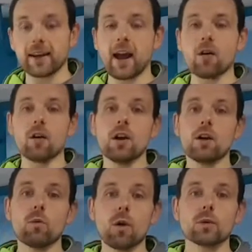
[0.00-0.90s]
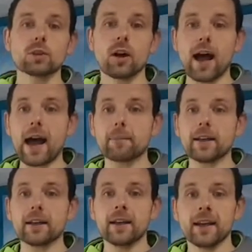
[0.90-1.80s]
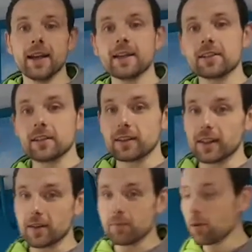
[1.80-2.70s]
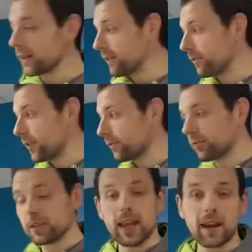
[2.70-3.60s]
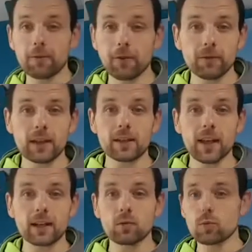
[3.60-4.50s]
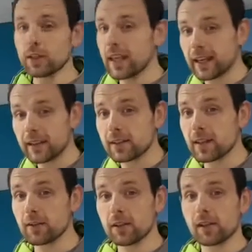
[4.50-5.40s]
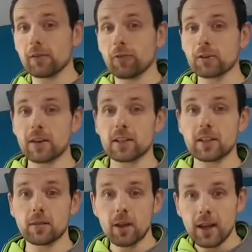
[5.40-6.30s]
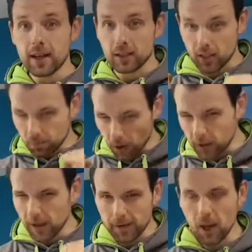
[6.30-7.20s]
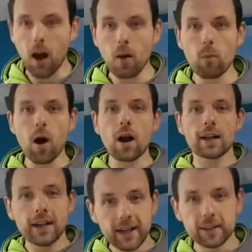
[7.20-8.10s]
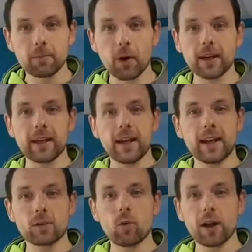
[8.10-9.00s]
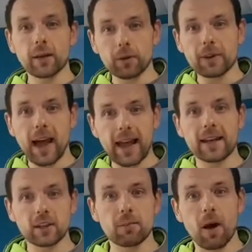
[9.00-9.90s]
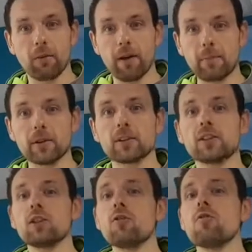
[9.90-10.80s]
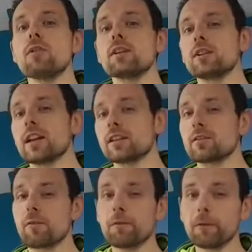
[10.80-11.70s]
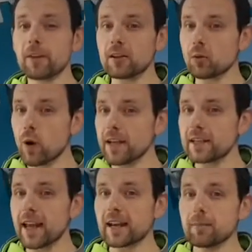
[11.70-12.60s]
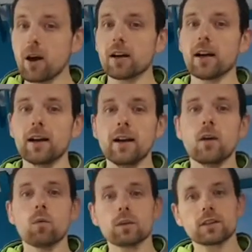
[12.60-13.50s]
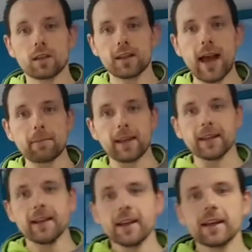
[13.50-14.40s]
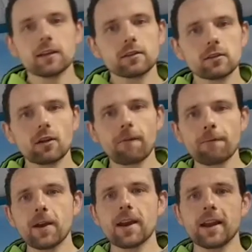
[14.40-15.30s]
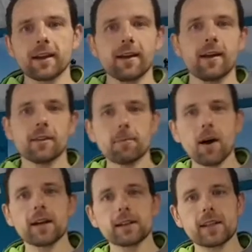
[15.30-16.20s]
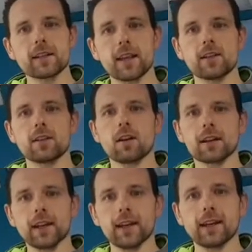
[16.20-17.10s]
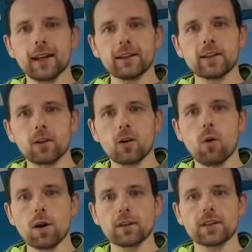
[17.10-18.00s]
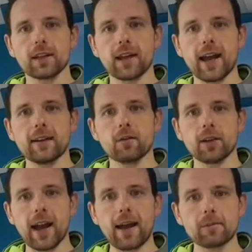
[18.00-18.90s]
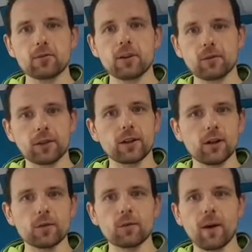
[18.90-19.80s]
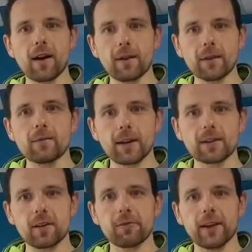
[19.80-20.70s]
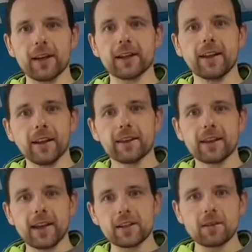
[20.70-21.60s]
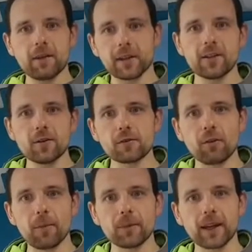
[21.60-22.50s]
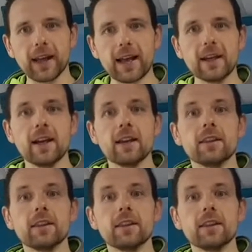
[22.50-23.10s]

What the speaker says: Now what will start happening is the body for 10-15 seconds will kick into that creatine phosphate system. It's explosive, it's hard work, the body is working with that energy pathway. But as soon as you get to the sort of 15-20 second marker, what starts happening is you start feeling the burning sensation start kicking into your quads, okay, or your hamstrings or your glutes or wherever you may start feeling the energy being used from, okay.